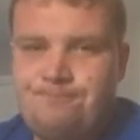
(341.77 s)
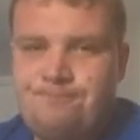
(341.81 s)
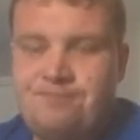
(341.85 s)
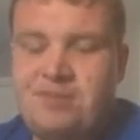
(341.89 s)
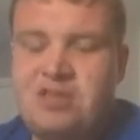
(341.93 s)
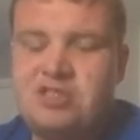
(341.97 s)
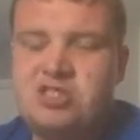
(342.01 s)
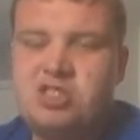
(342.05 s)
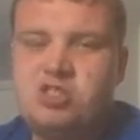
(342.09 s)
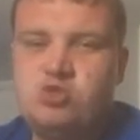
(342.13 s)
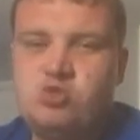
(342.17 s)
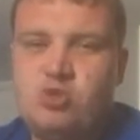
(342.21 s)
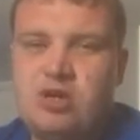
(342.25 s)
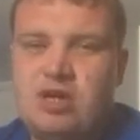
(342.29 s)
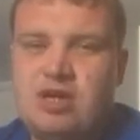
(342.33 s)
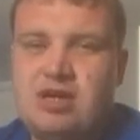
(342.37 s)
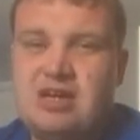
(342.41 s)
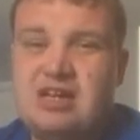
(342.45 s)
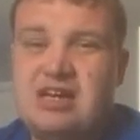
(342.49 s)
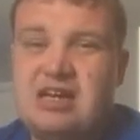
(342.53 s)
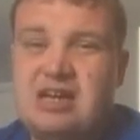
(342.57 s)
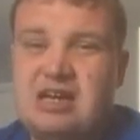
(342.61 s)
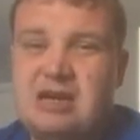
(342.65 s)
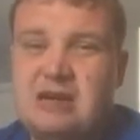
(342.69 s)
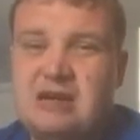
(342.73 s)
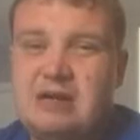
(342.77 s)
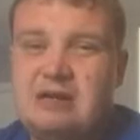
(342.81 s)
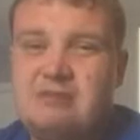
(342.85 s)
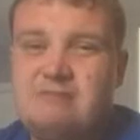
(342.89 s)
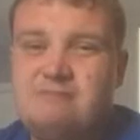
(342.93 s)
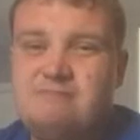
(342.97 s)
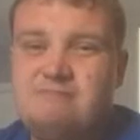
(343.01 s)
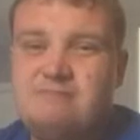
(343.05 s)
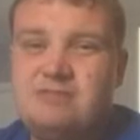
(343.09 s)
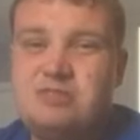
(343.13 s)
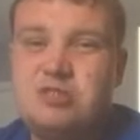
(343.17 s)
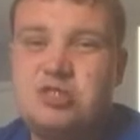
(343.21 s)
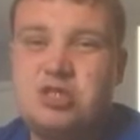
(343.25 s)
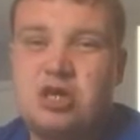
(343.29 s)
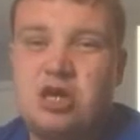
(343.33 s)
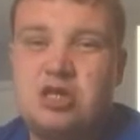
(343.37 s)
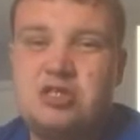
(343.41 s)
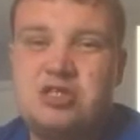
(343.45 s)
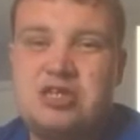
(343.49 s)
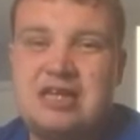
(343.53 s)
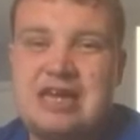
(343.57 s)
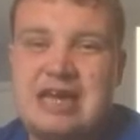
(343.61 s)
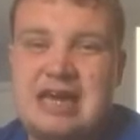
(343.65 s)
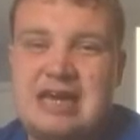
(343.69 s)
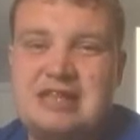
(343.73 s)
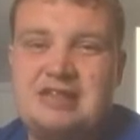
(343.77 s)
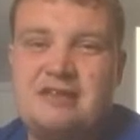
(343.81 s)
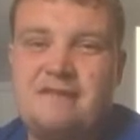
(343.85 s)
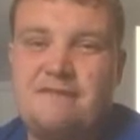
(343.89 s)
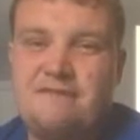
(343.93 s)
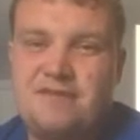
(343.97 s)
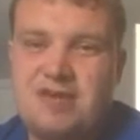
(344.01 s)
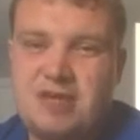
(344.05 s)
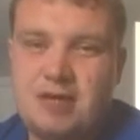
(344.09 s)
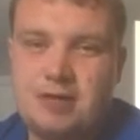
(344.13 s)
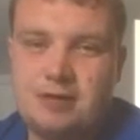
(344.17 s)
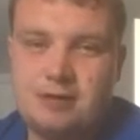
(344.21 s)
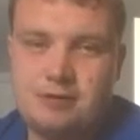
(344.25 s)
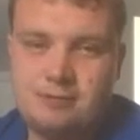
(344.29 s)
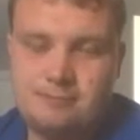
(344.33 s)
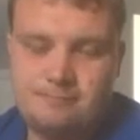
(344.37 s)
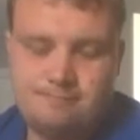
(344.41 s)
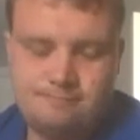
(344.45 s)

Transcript: This is where I start to get the fear.